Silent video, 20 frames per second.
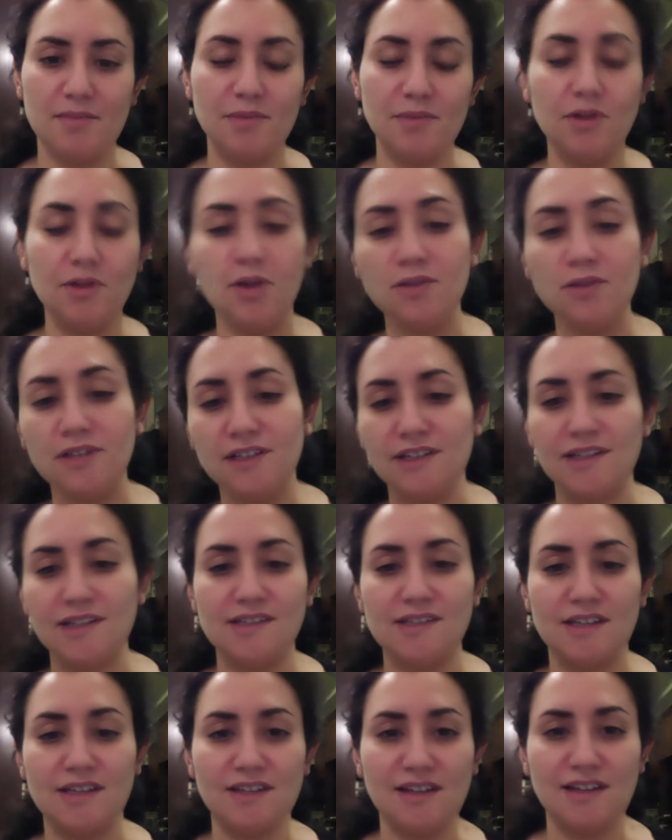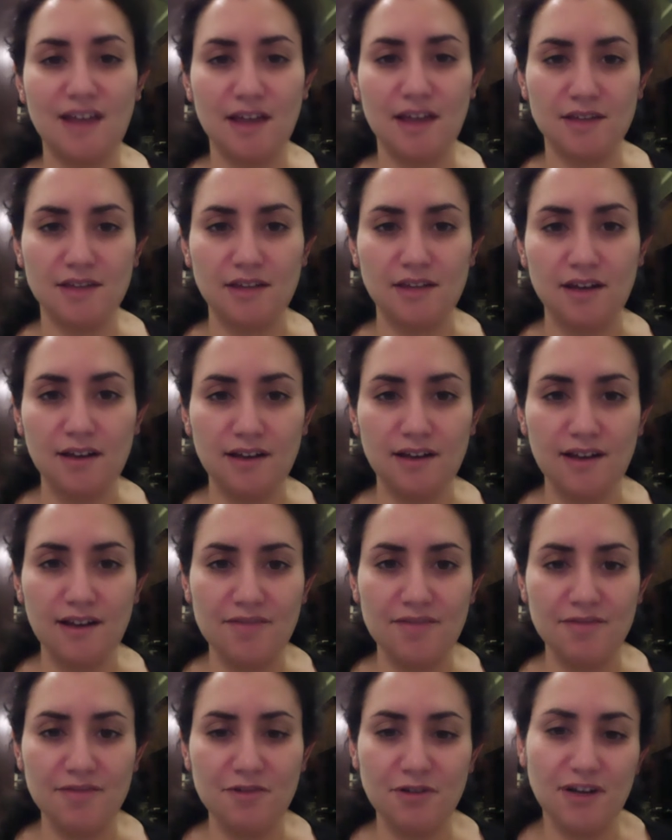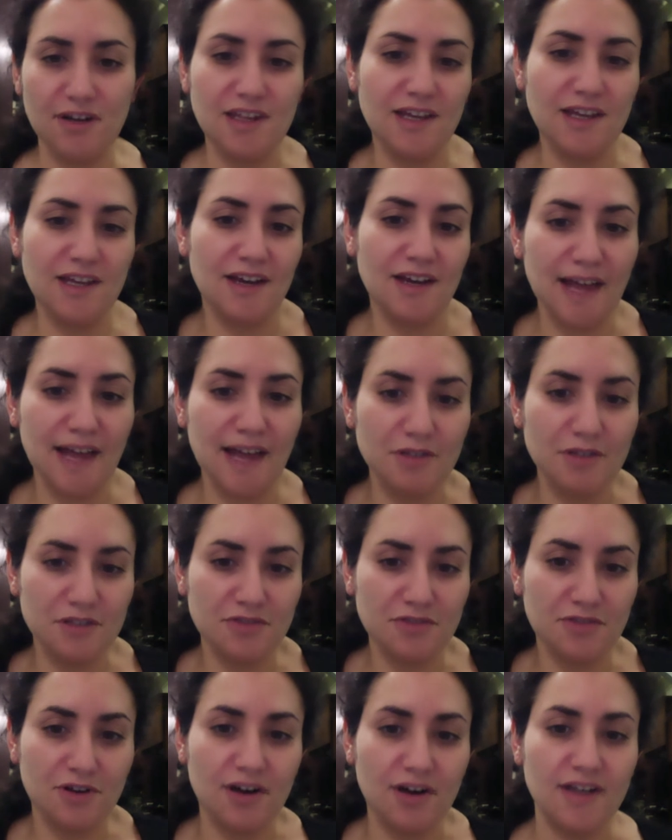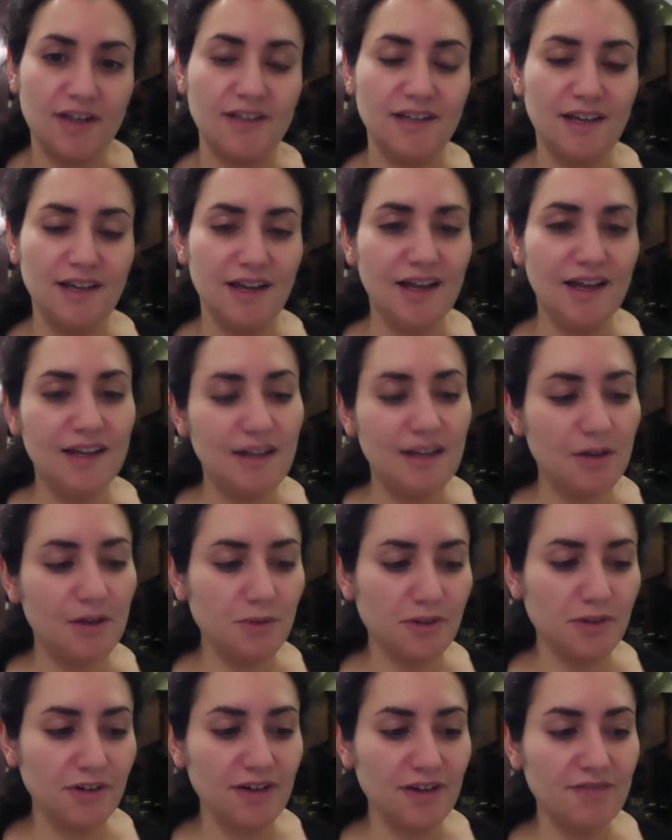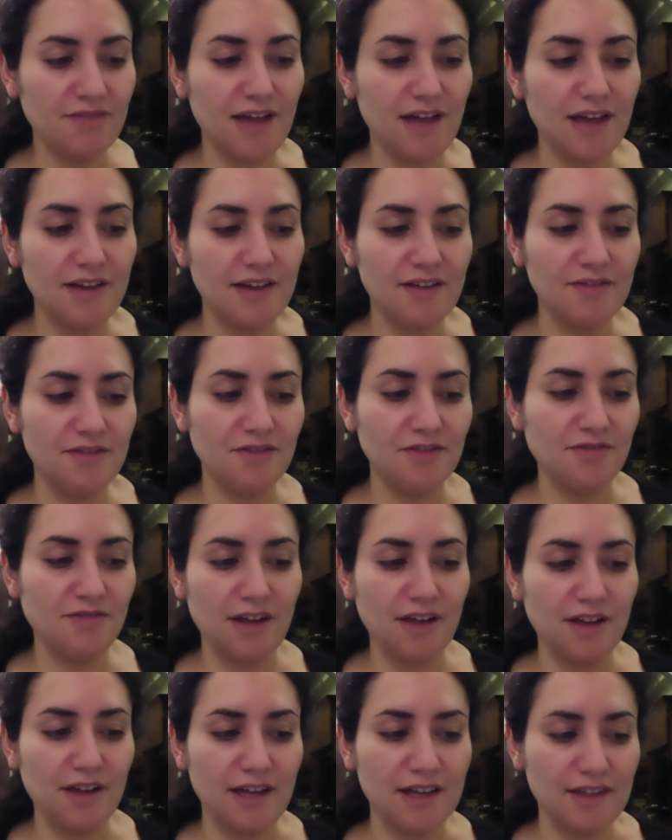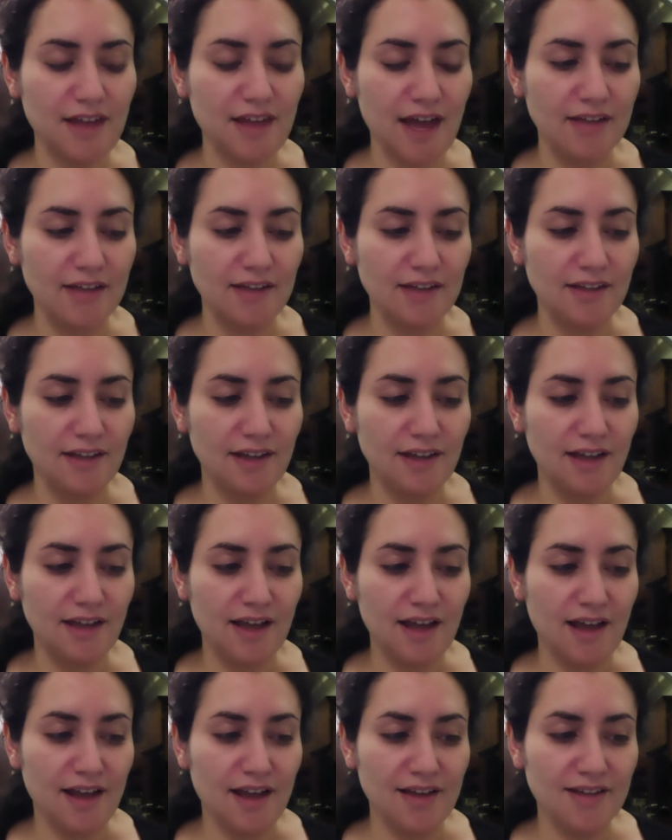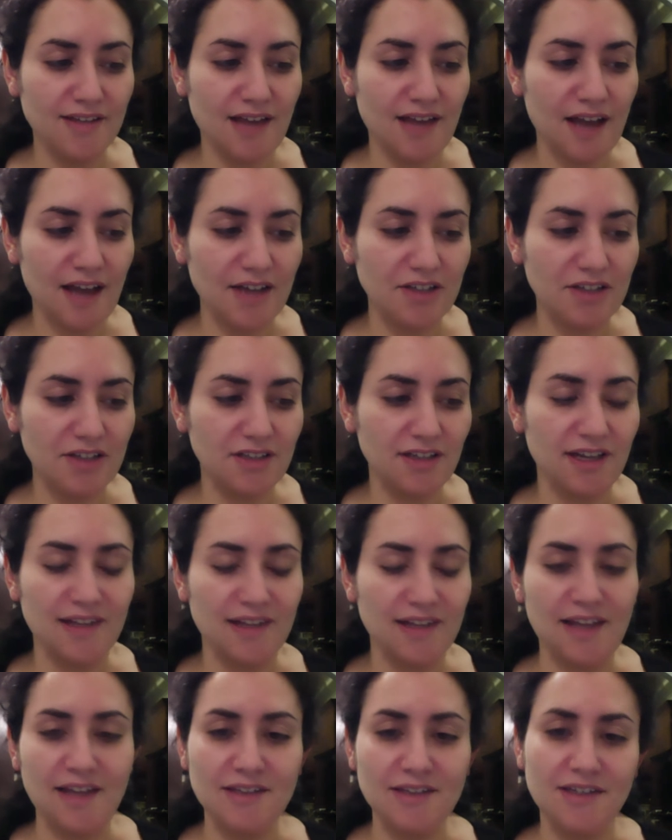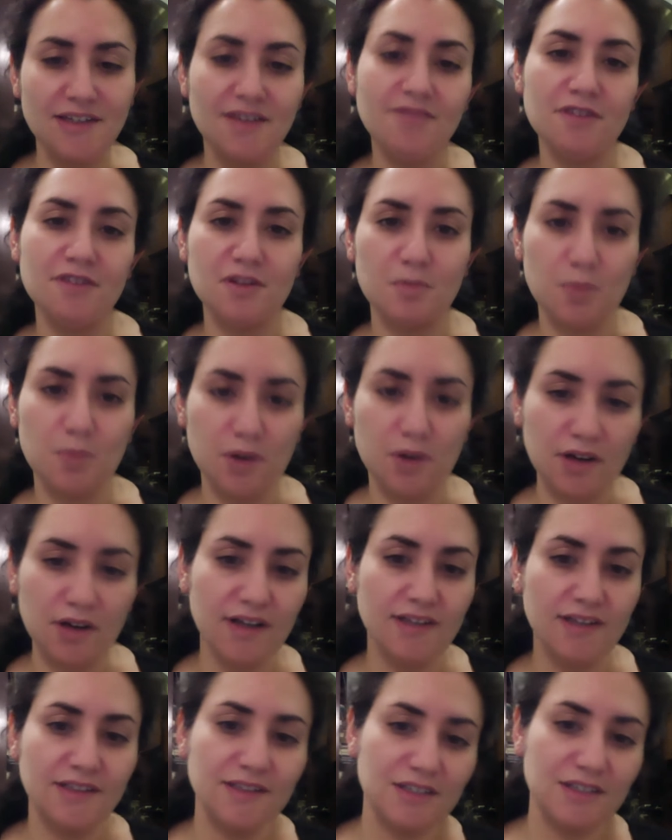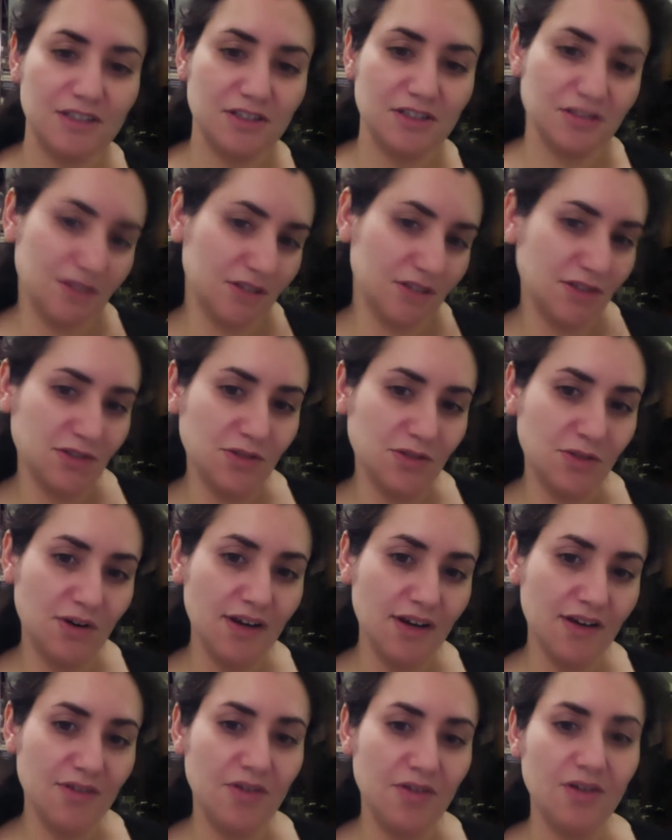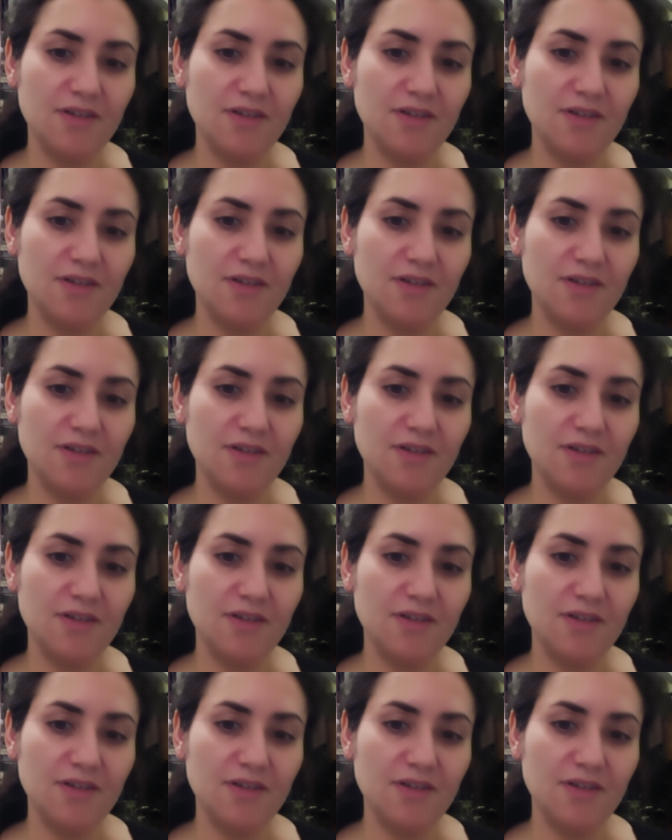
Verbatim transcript: loneliness and creating a language for it, and I was wondering if you felt like that is actually an ending for the book in addition to the story, or